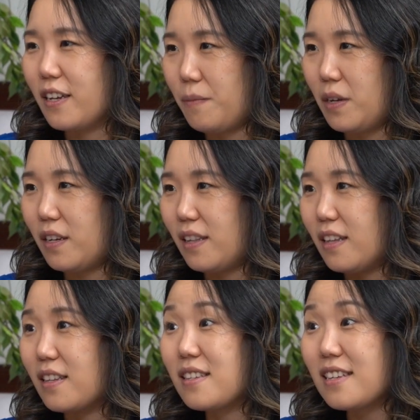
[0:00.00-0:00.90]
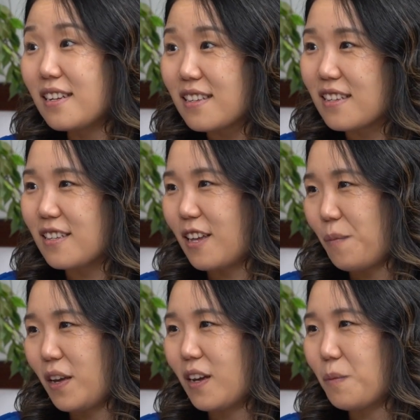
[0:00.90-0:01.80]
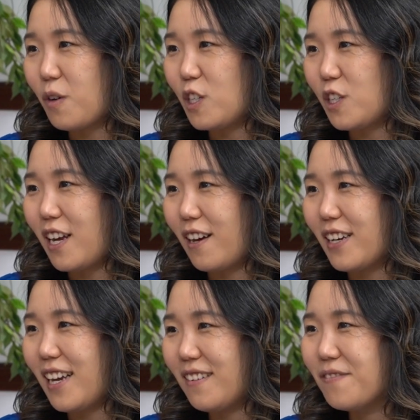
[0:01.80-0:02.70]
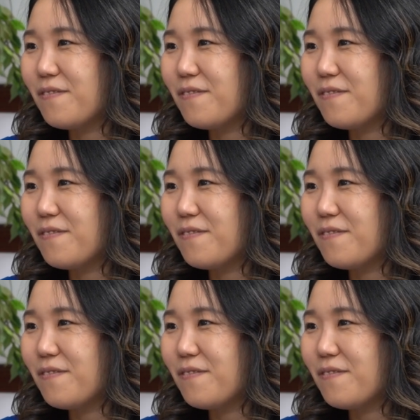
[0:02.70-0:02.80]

community, the citizens that make up Orange County.